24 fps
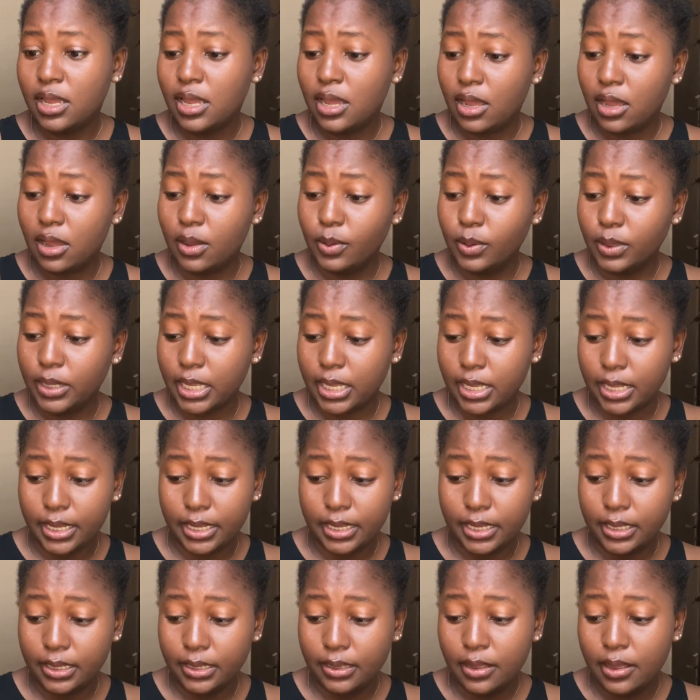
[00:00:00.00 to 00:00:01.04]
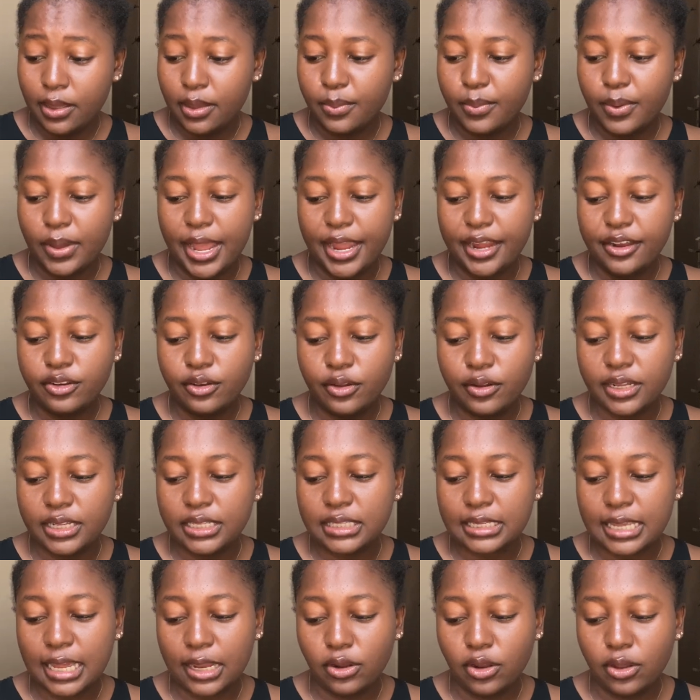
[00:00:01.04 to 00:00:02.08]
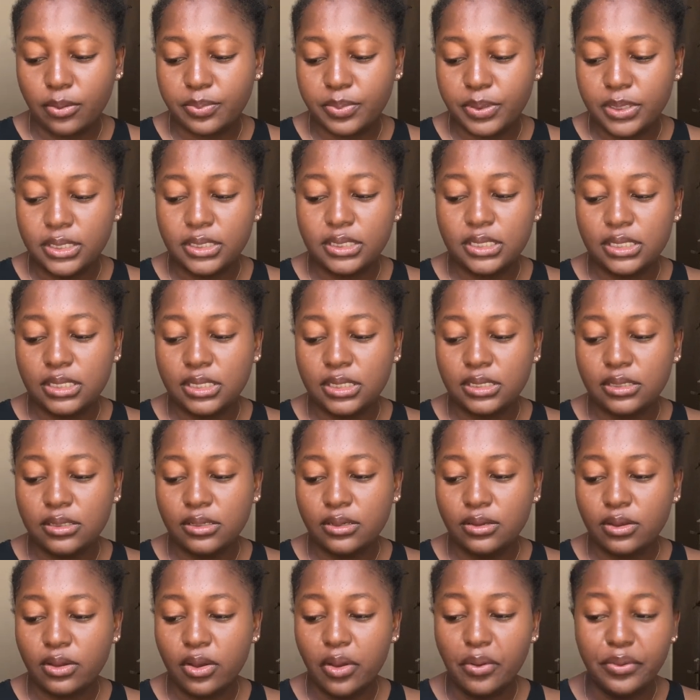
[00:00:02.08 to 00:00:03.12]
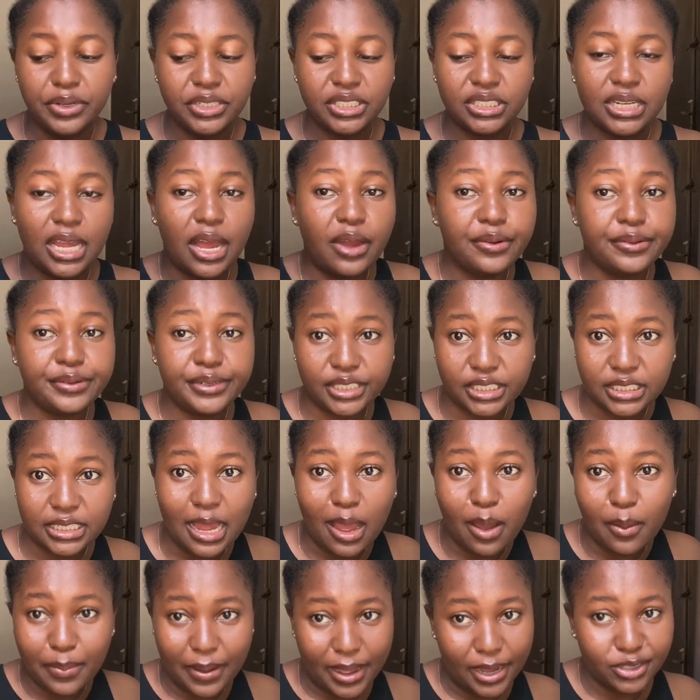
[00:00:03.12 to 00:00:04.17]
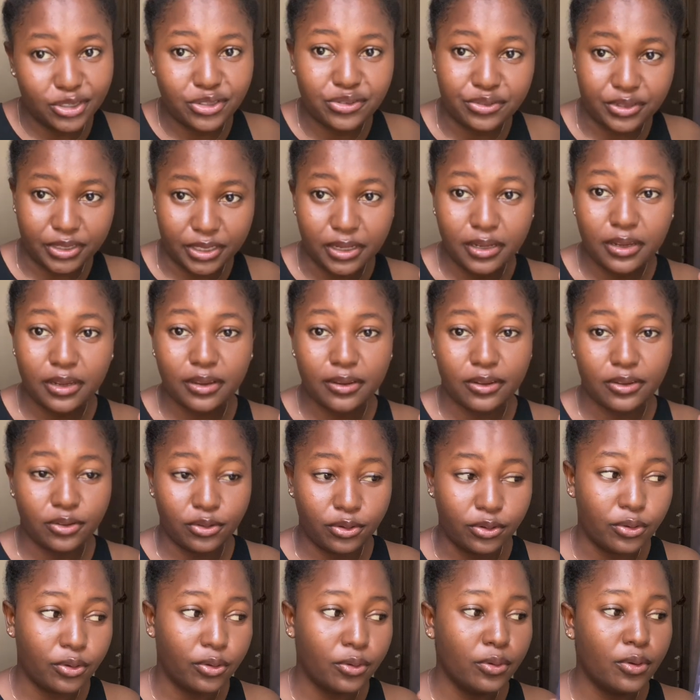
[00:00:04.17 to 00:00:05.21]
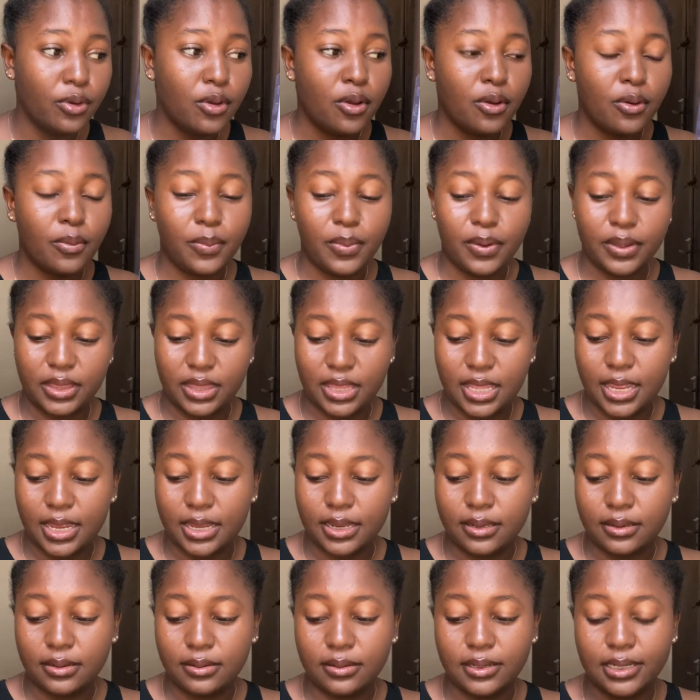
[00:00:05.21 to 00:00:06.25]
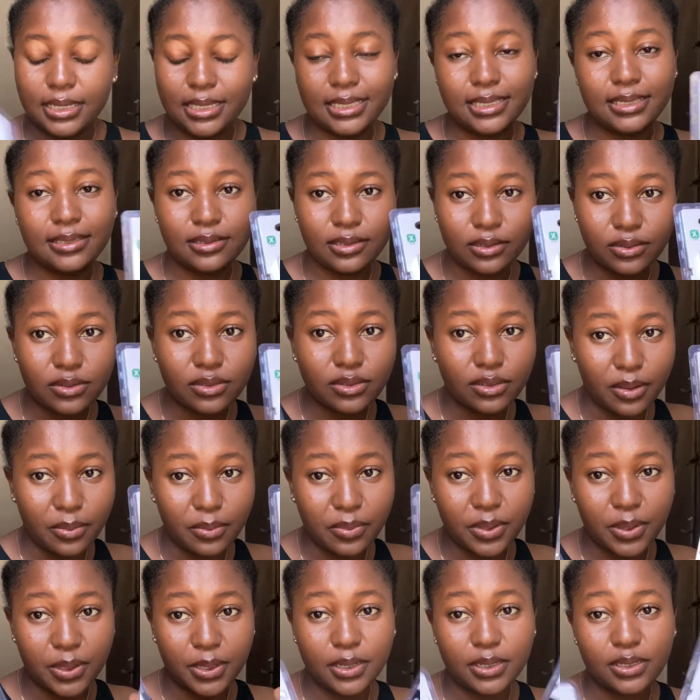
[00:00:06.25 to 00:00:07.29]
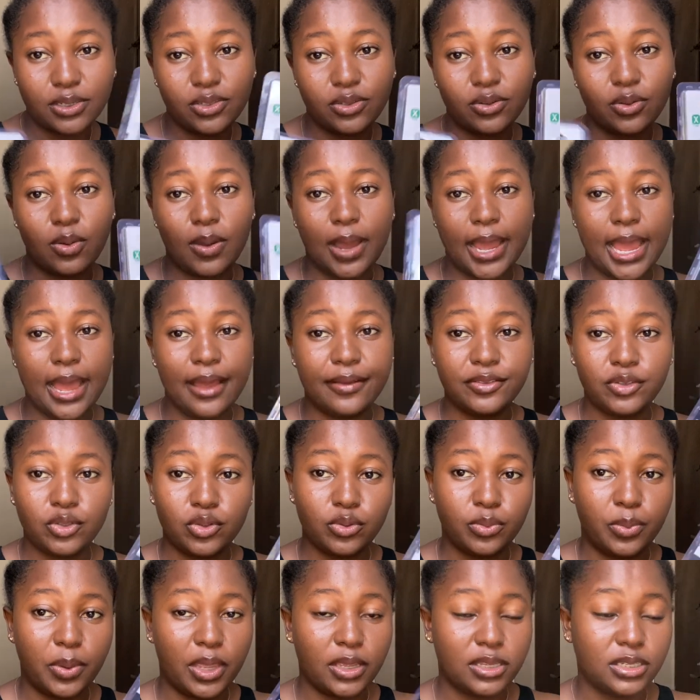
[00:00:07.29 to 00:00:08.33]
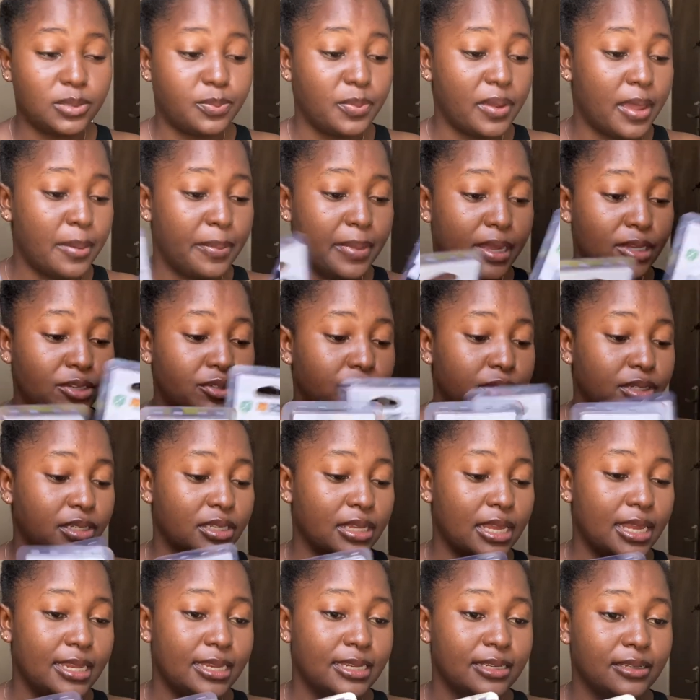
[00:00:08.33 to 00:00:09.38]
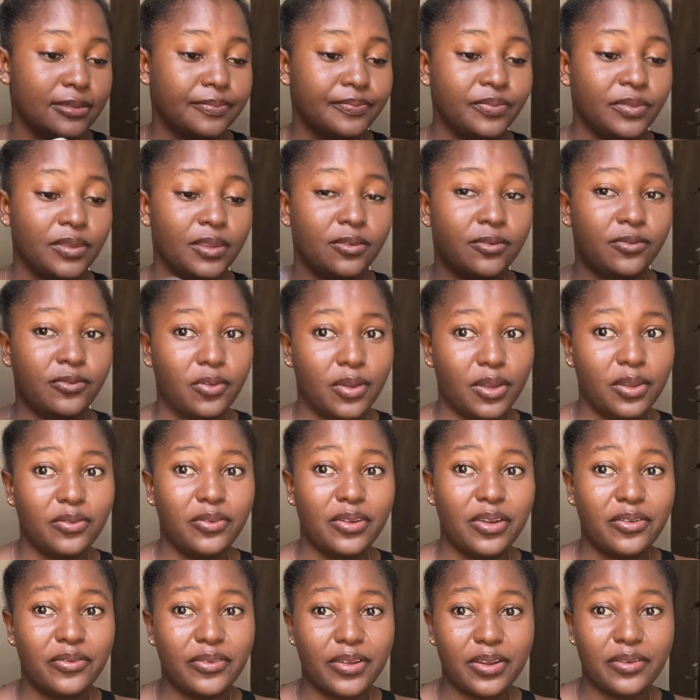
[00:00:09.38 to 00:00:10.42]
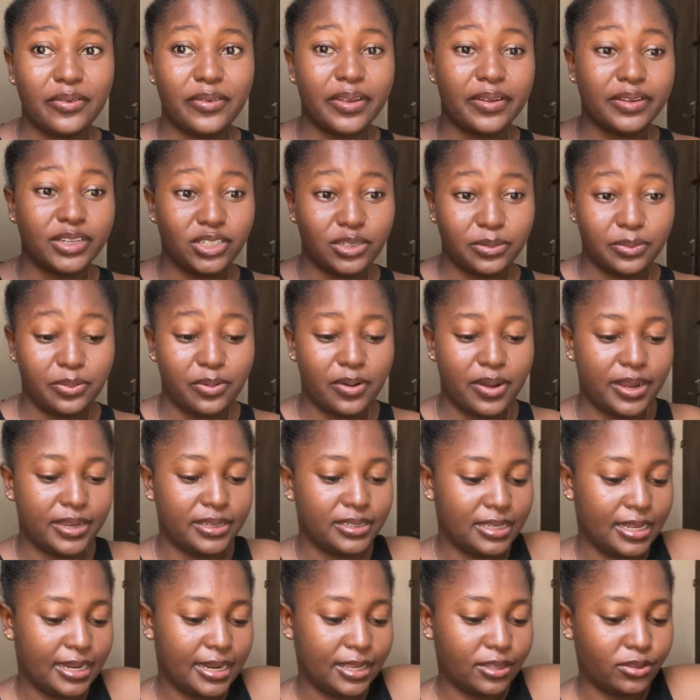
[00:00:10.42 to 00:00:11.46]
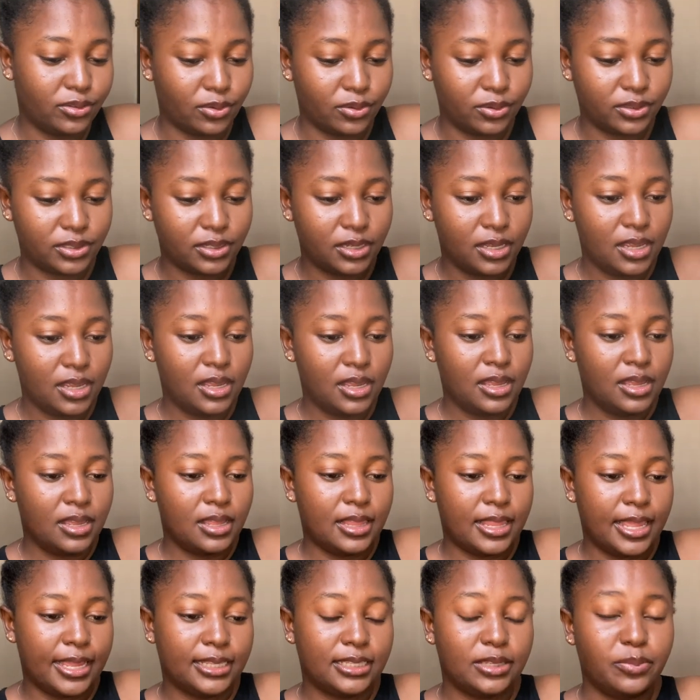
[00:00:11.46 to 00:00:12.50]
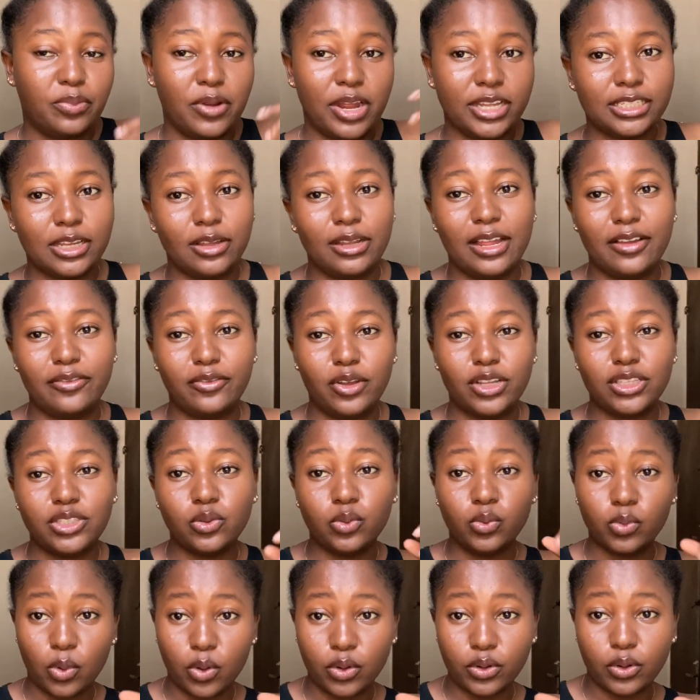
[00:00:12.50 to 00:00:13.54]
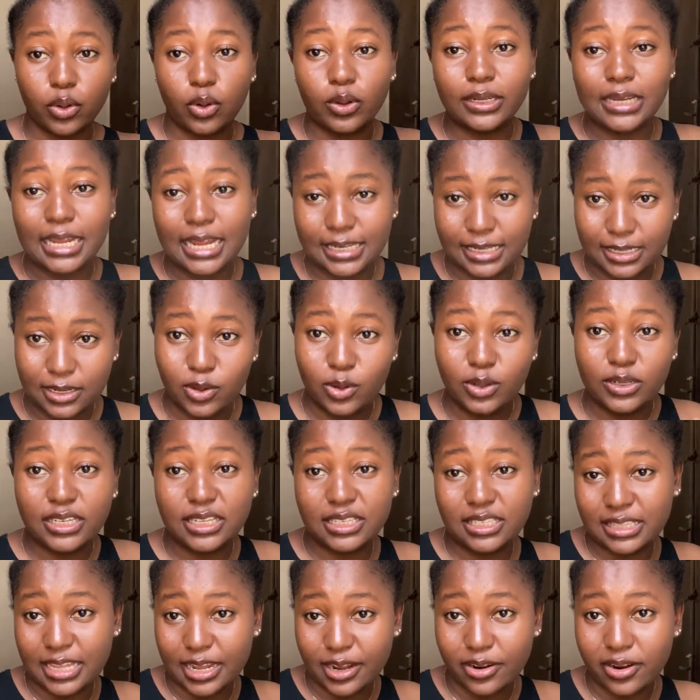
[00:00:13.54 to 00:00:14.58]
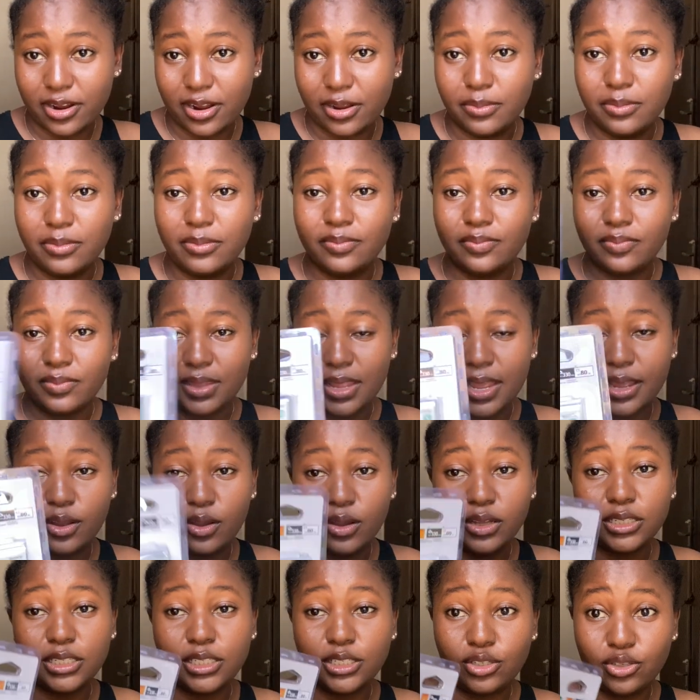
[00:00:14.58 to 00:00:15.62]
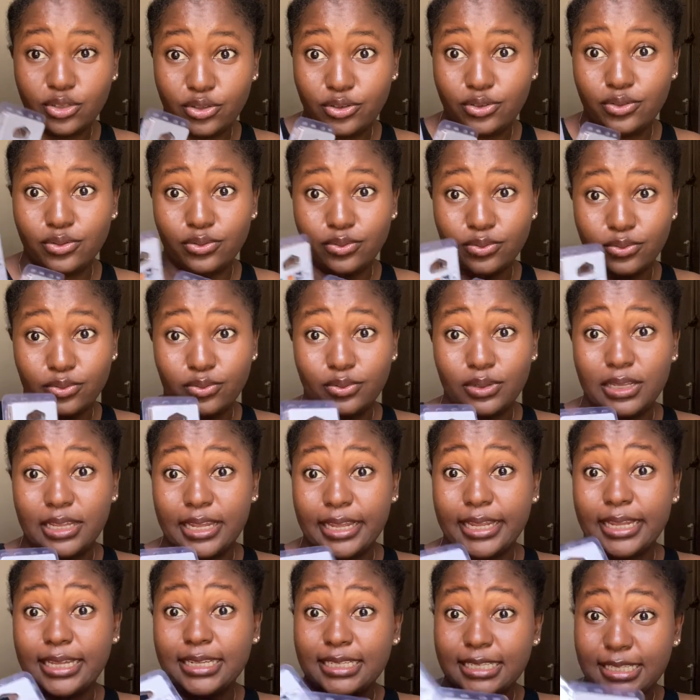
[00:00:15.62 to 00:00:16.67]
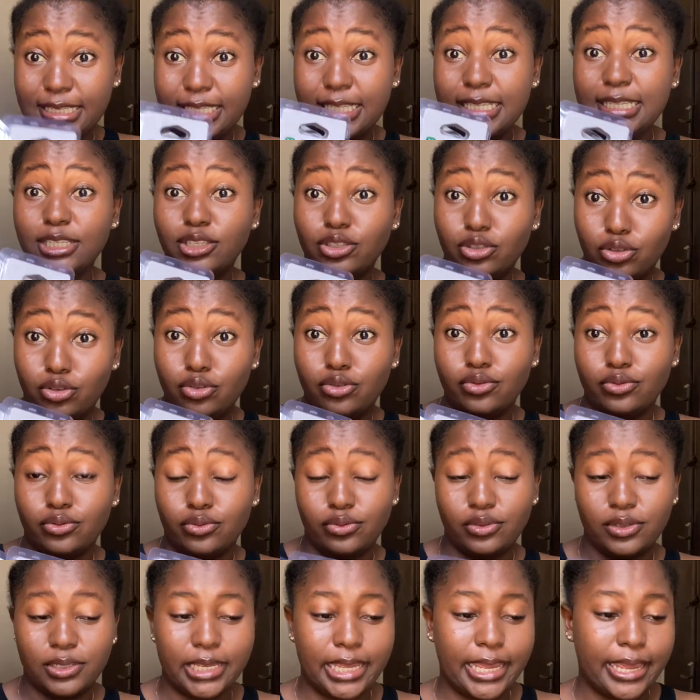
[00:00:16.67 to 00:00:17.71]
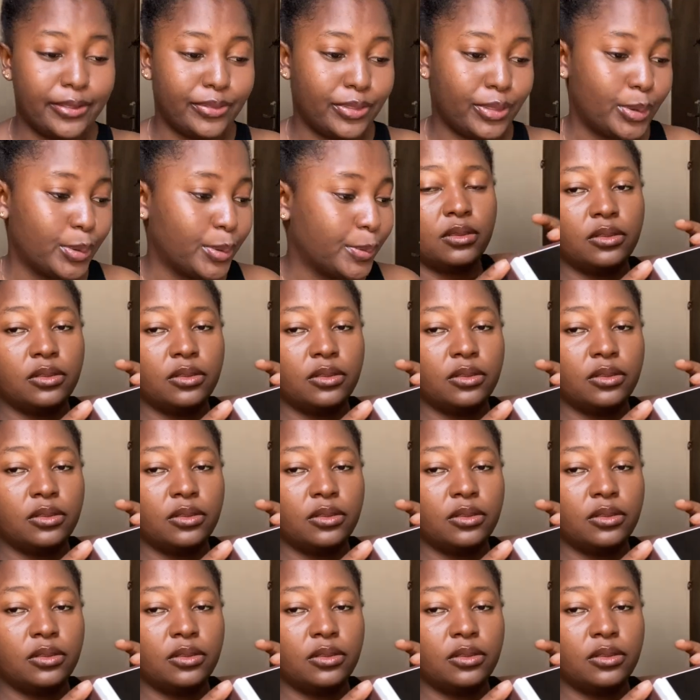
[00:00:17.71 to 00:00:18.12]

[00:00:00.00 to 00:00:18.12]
Okay, but I know it cannot be the original original battery, you know. But then it's still something, so I have two spare batteries, and for a very very very cheap price than I thought. Like the price I would have gotten one on on Instagram, I got these two, like these two together.